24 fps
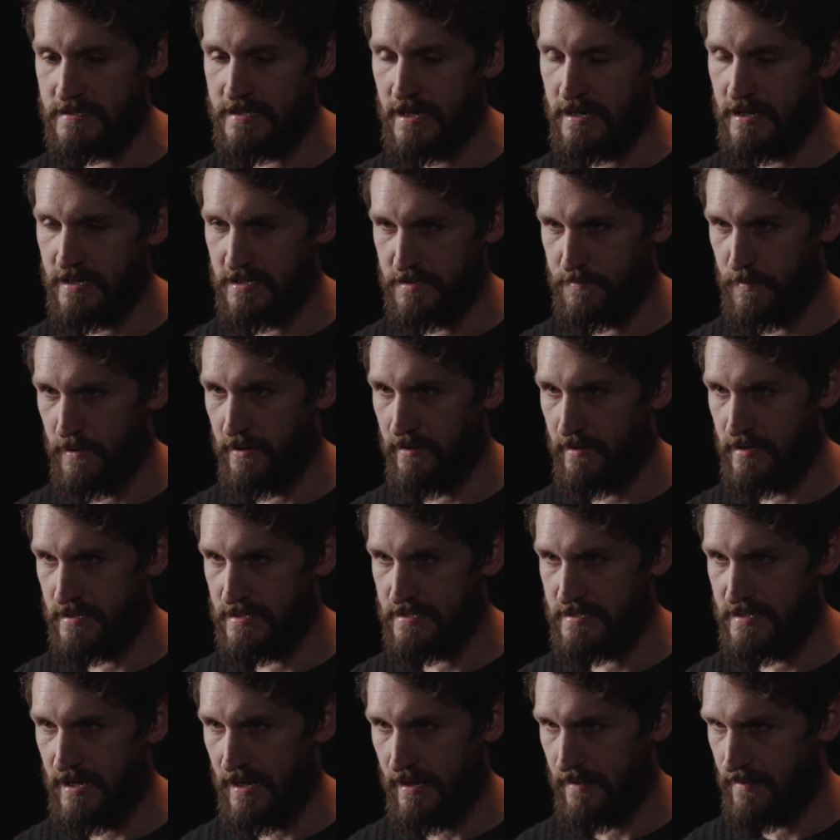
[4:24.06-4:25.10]
had
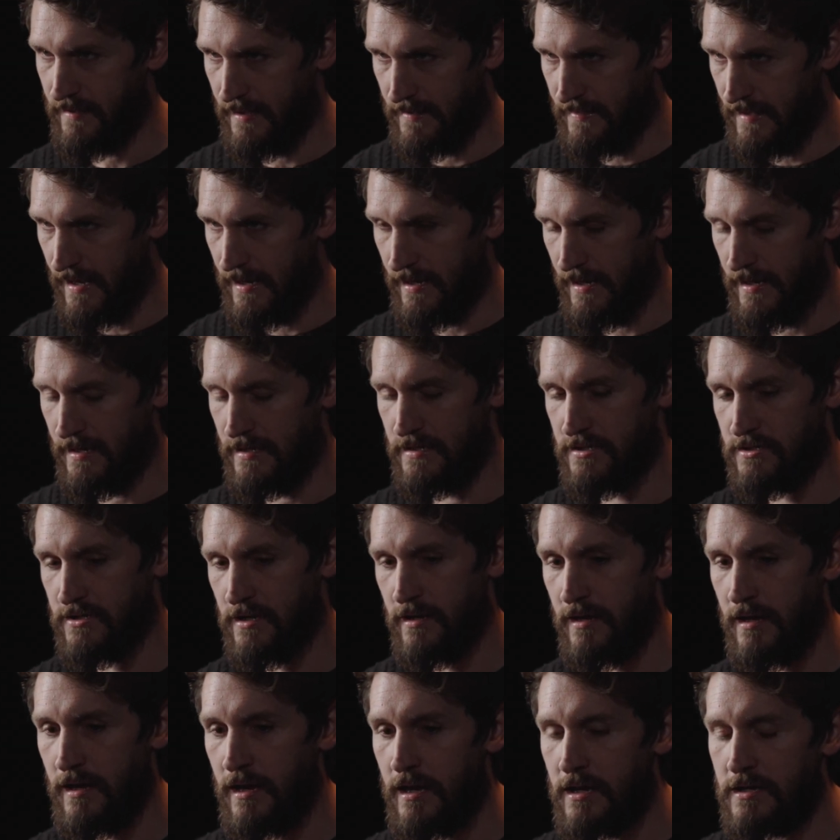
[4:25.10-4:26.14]
experienced death at that age.
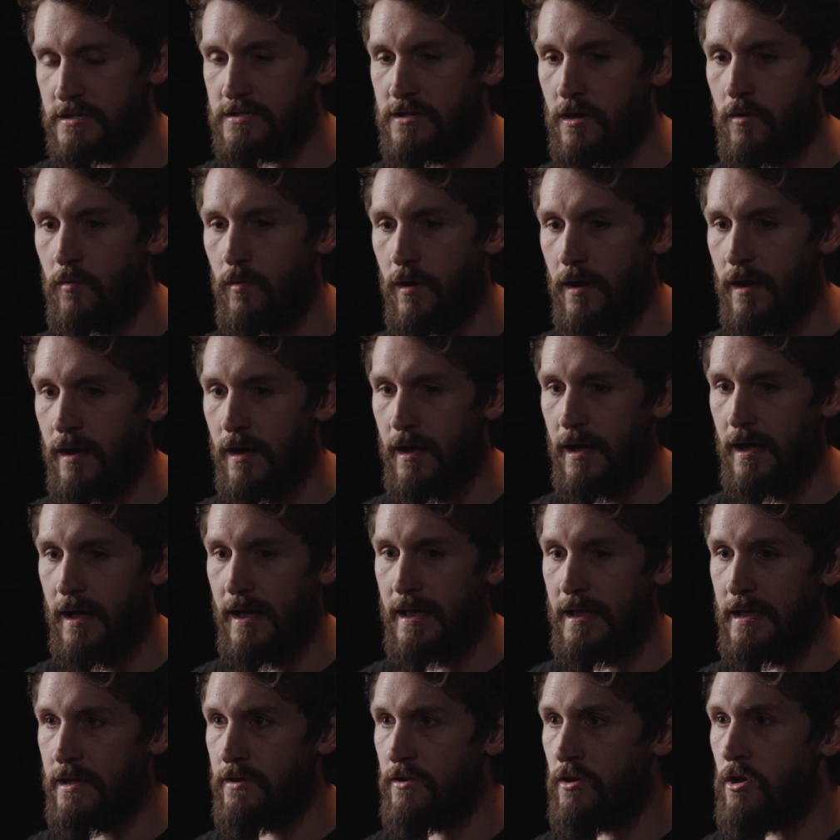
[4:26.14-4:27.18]
So I
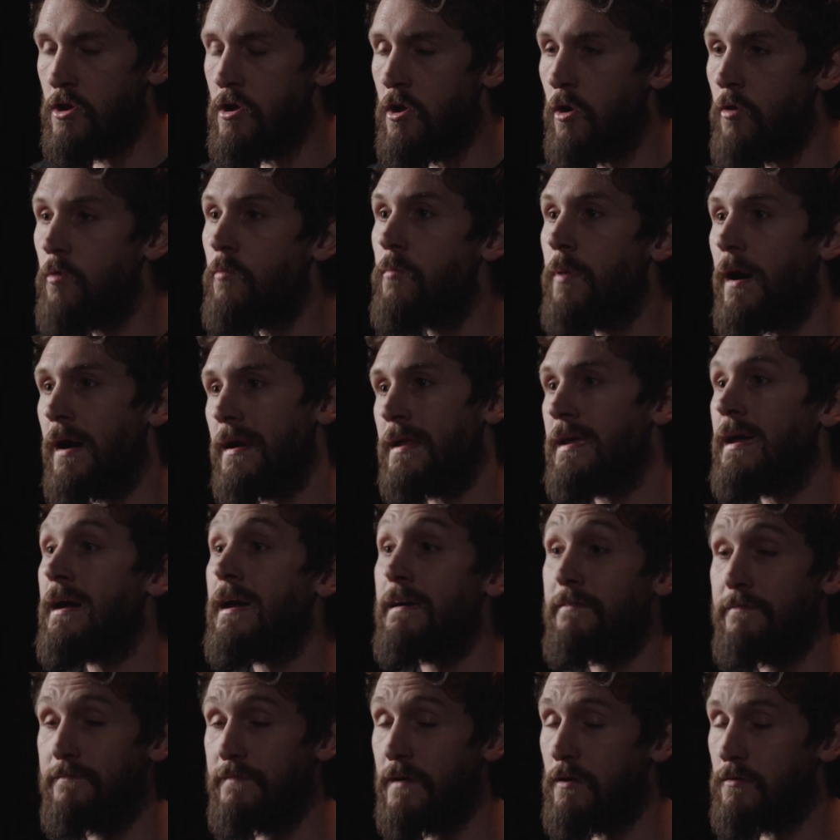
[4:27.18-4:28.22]
had nobody. I
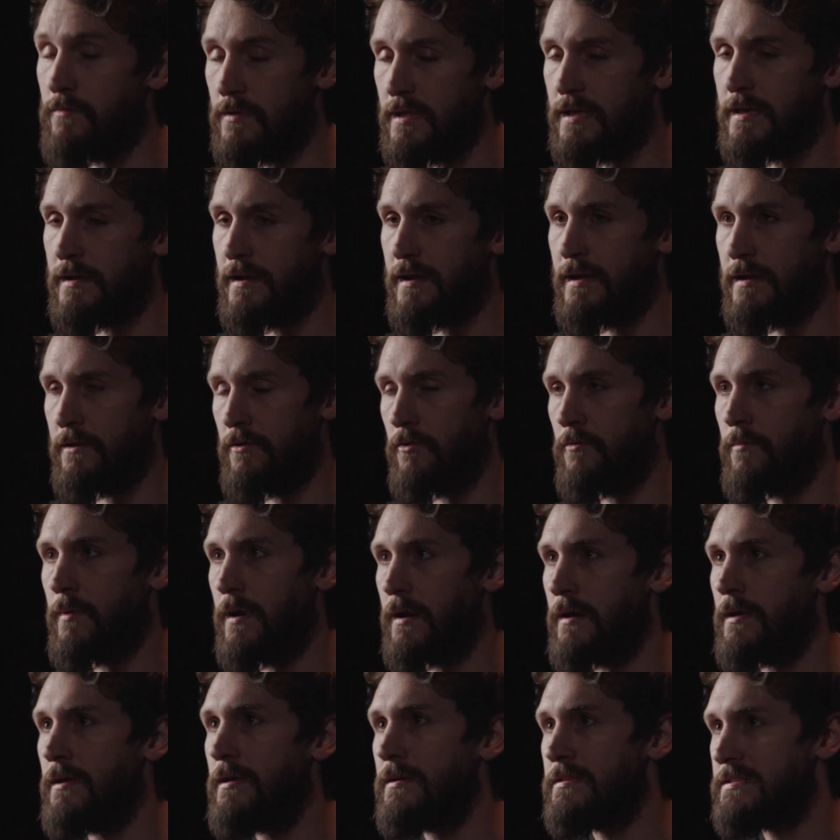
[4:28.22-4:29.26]
felt like I had
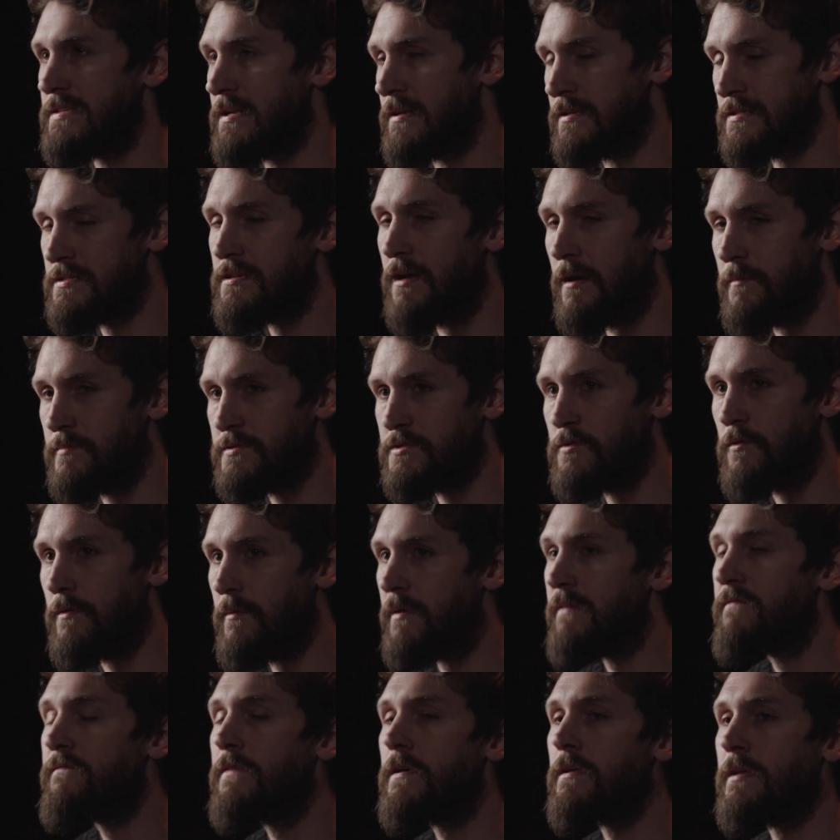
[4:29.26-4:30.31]
nobody. It's not a sob story,
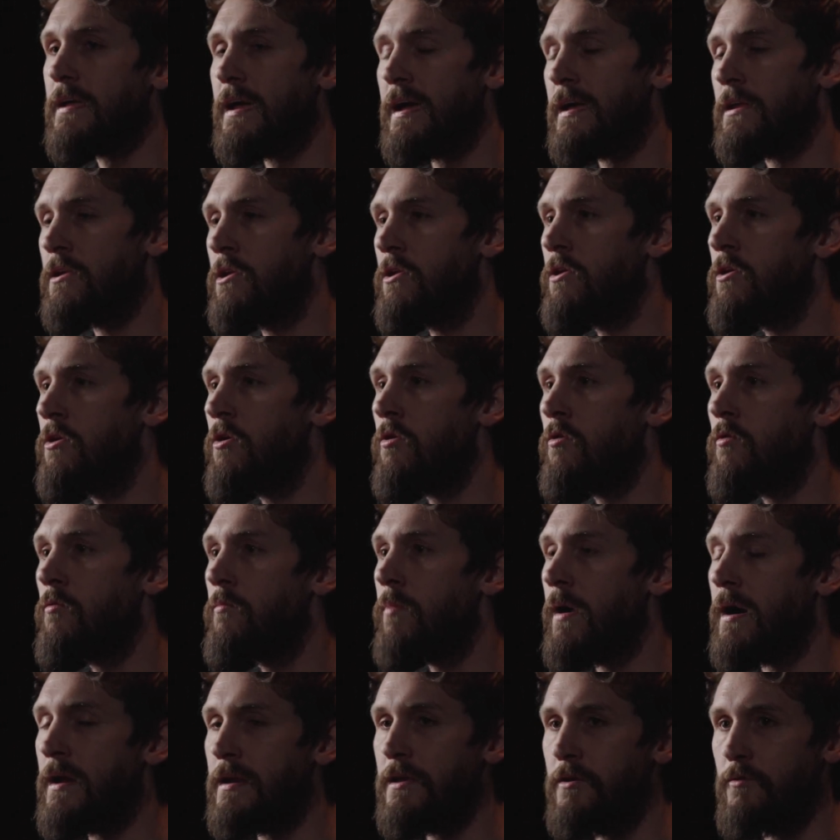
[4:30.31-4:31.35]
but I felt like I had
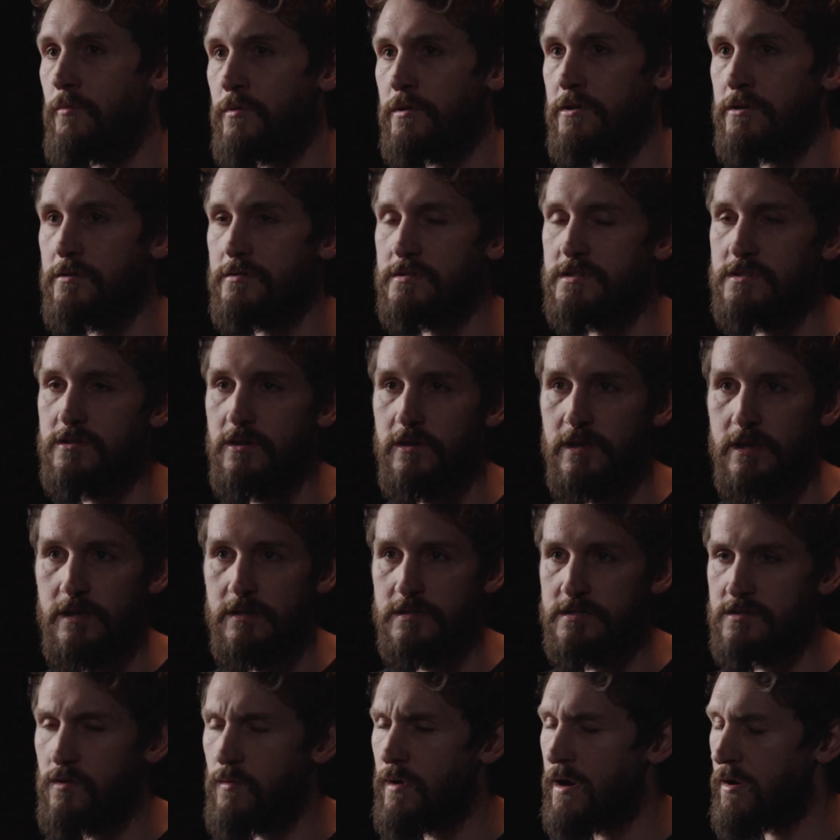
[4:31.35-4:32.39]
nobody who understood.
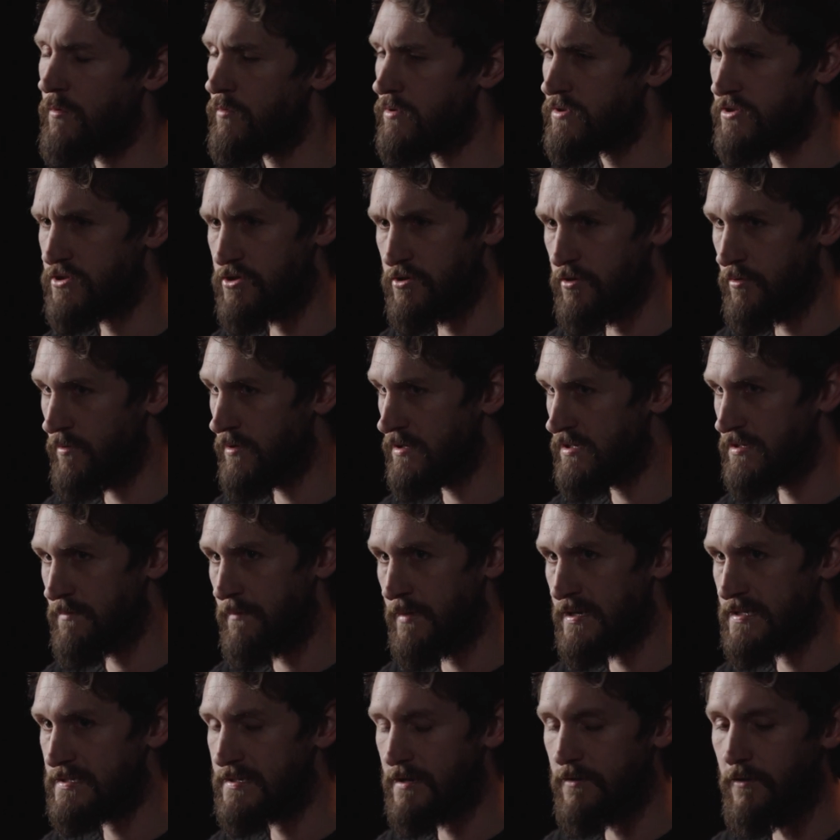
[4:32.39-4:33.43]
So I withdrew into
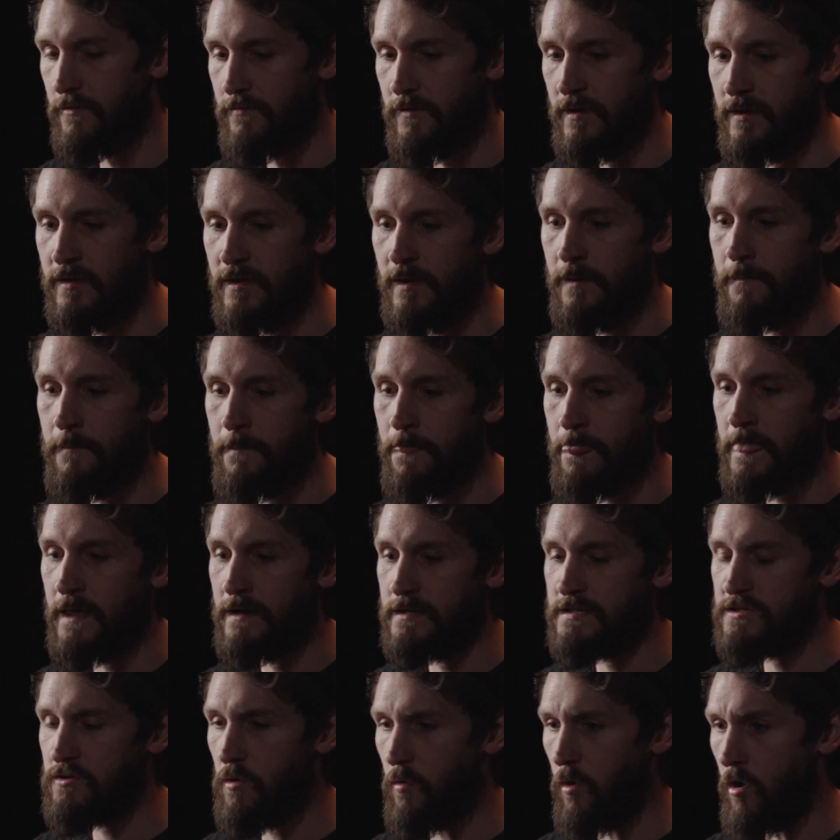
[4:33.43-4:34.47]
myself.
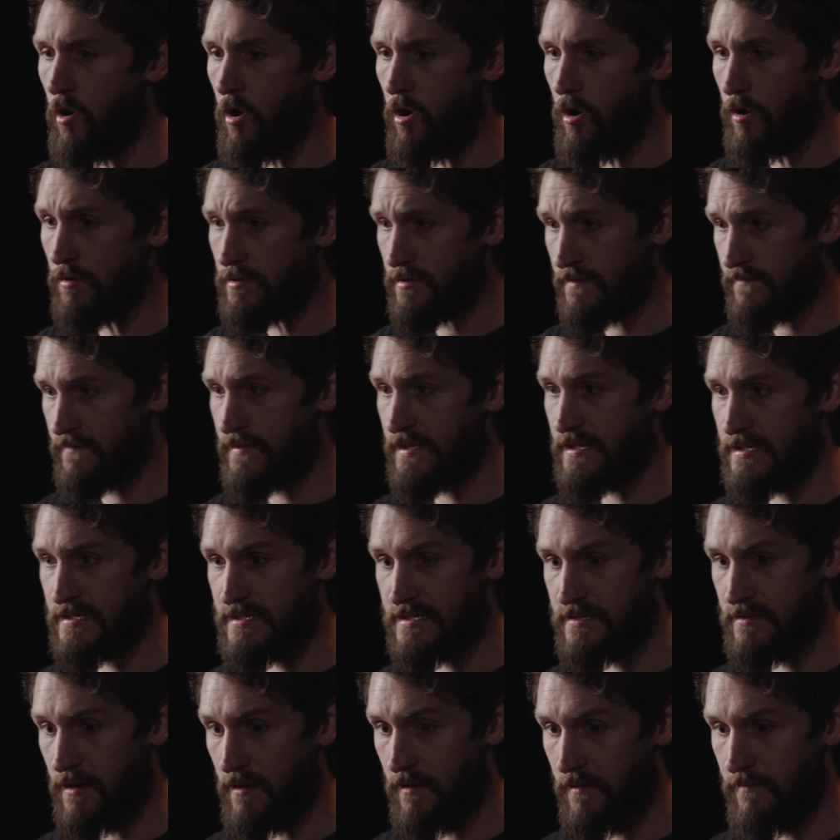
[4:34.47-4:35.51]
So all of this
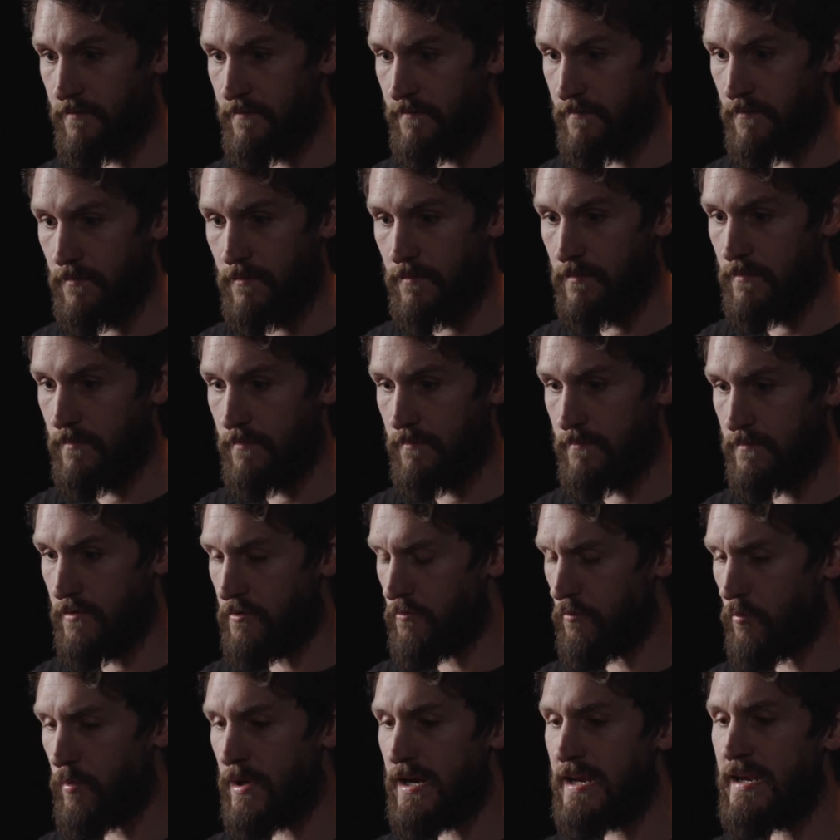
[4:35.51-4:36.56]
stuff, the
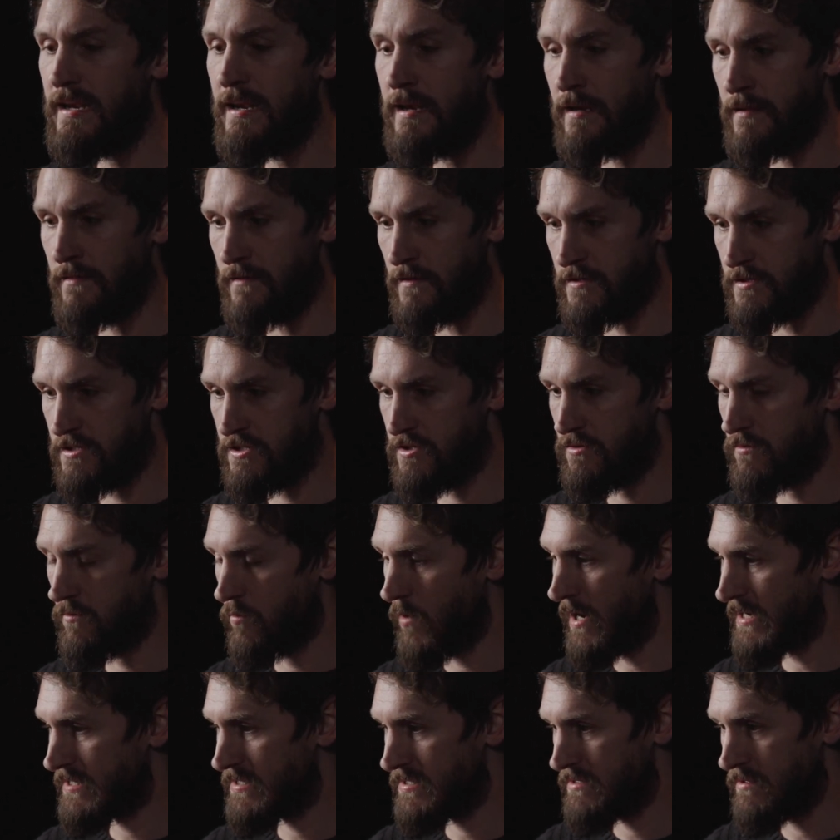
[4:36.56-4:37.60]
reading, the
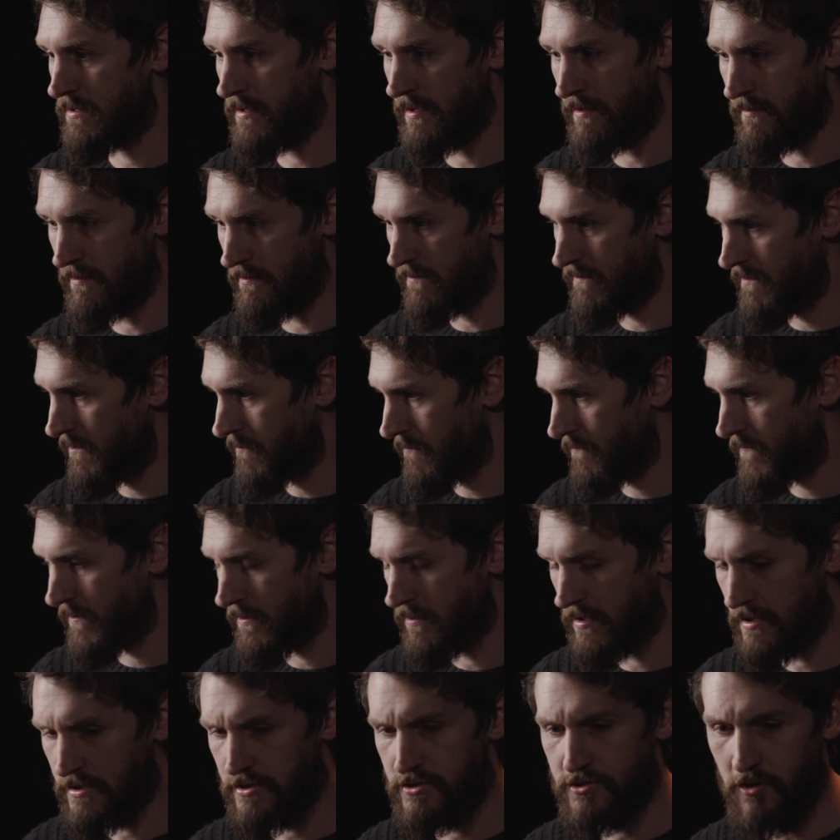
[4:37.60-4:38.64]
wrestling,
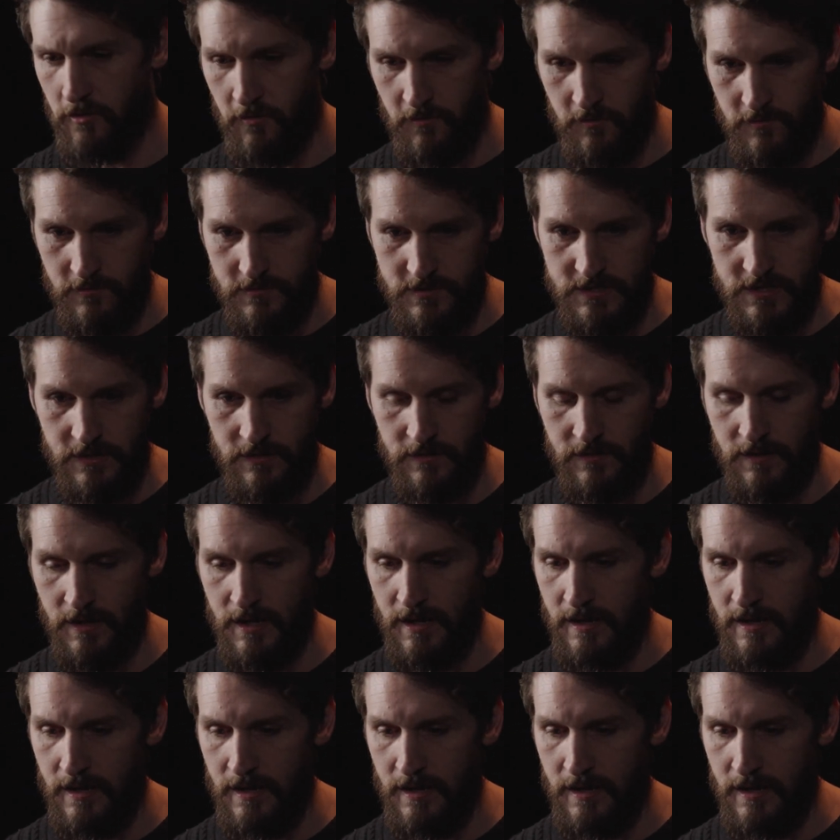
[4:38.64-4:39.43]
filling journals, and